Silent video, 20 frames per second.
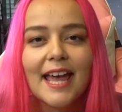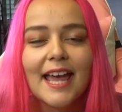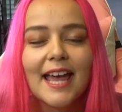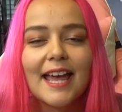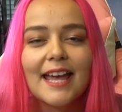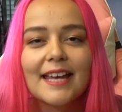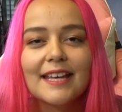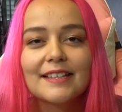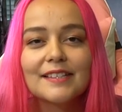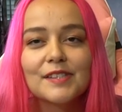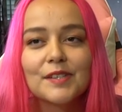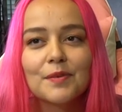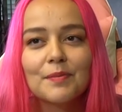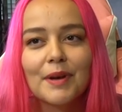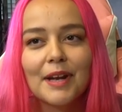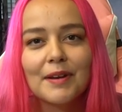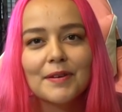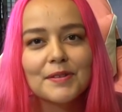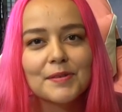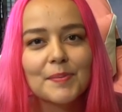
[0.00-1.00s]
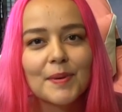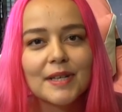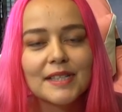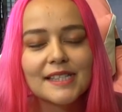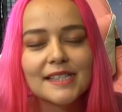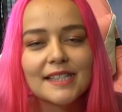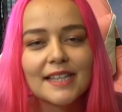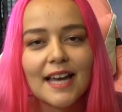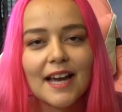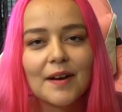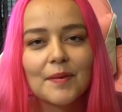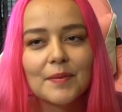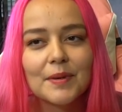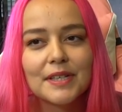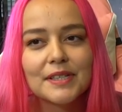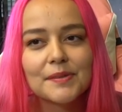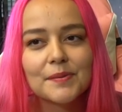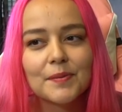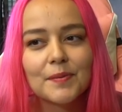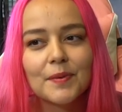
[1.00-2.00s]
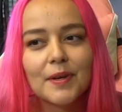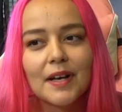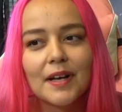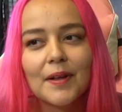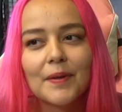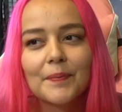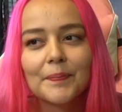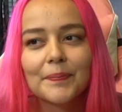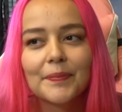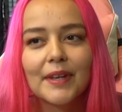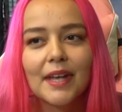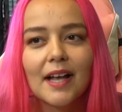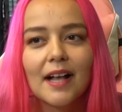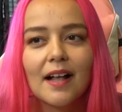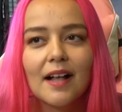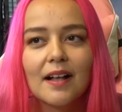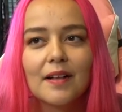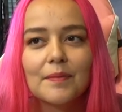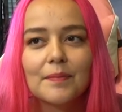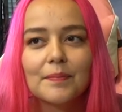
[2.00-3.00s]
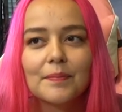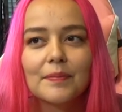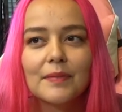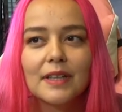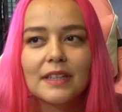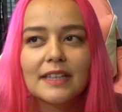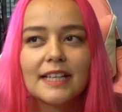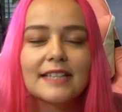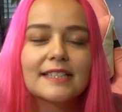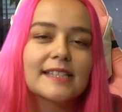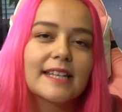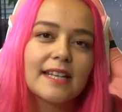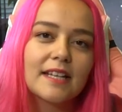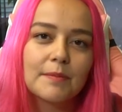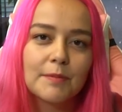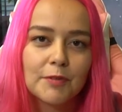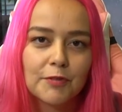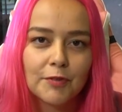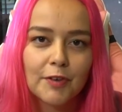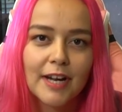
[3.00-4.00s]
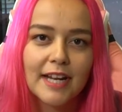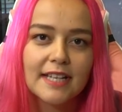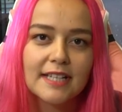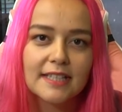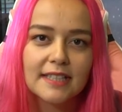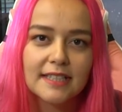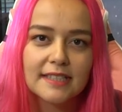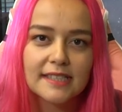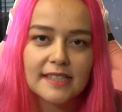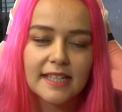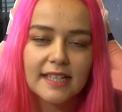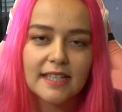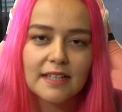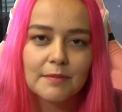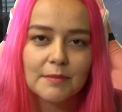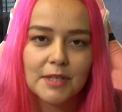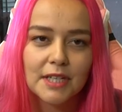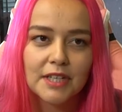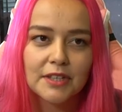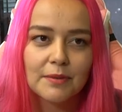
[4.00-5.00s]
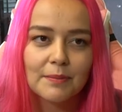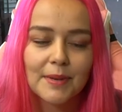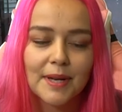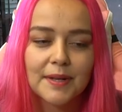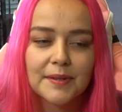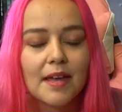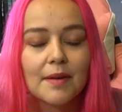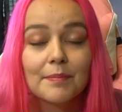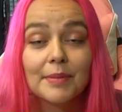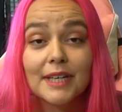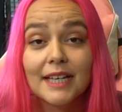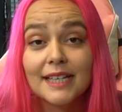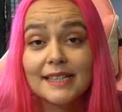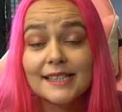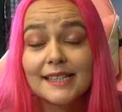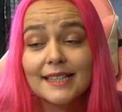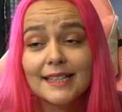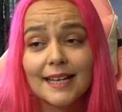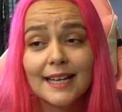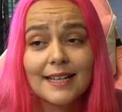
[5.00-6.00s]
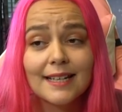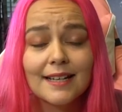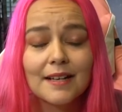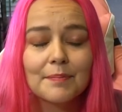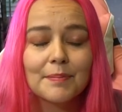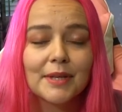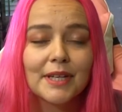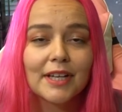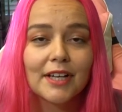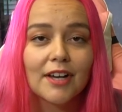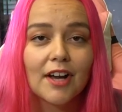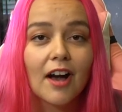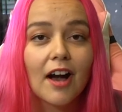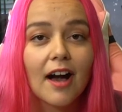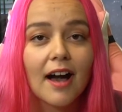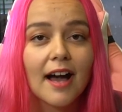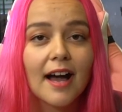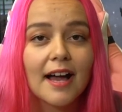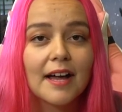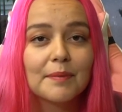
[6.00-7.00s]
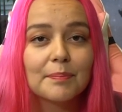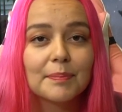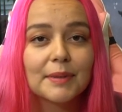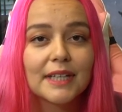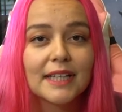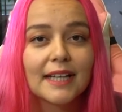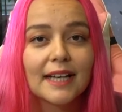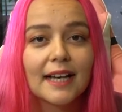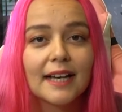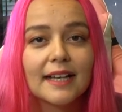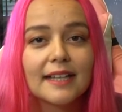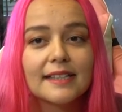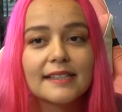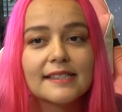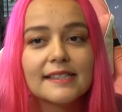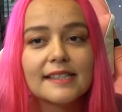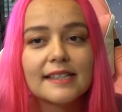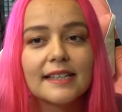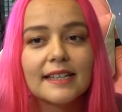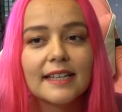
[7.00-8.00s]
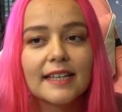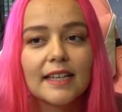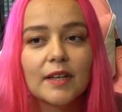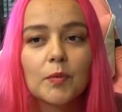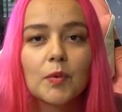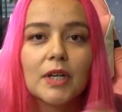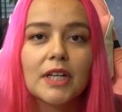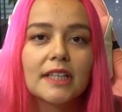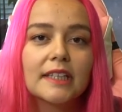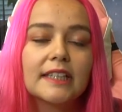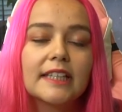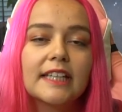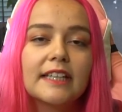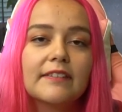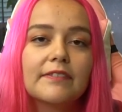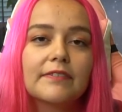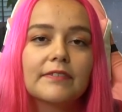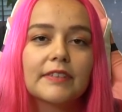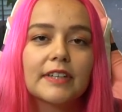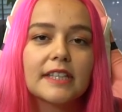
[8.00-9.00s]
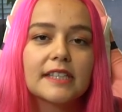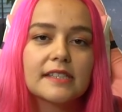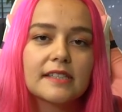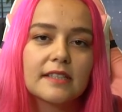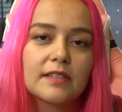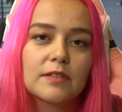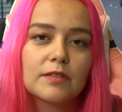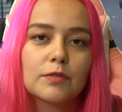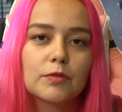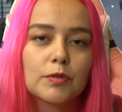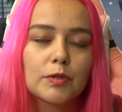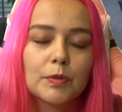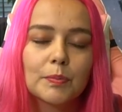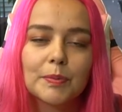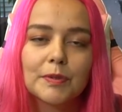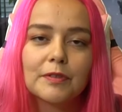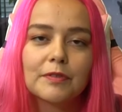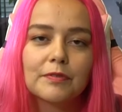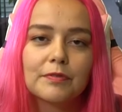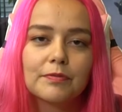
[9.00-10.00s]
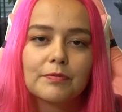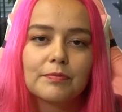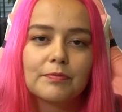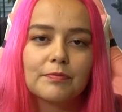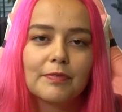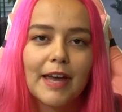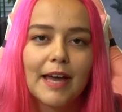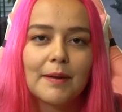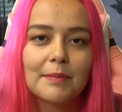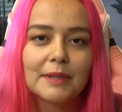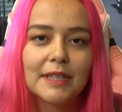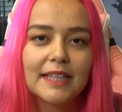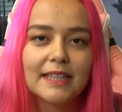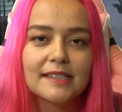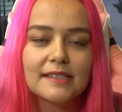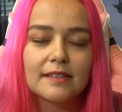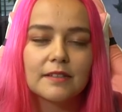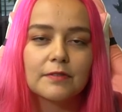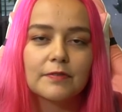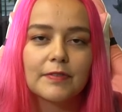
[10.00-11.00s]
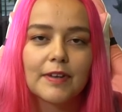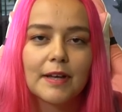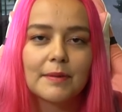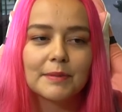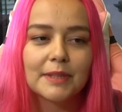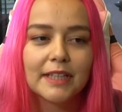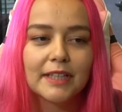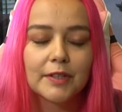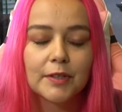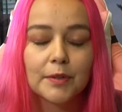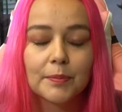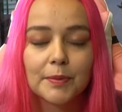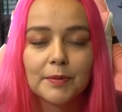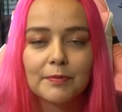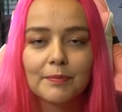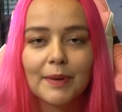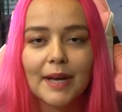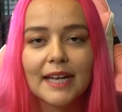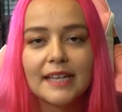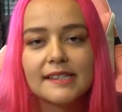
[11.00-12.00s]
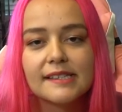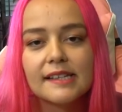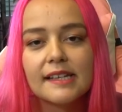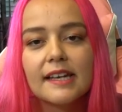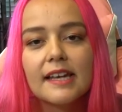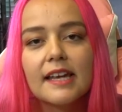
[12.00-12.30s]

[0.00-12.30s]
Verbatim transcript: And so my response to that was, well, um, let's get him a friend, let's get him another mouse. Because he'd ended up being caught because he wouldn't leave his little group of family, his little family group of mice.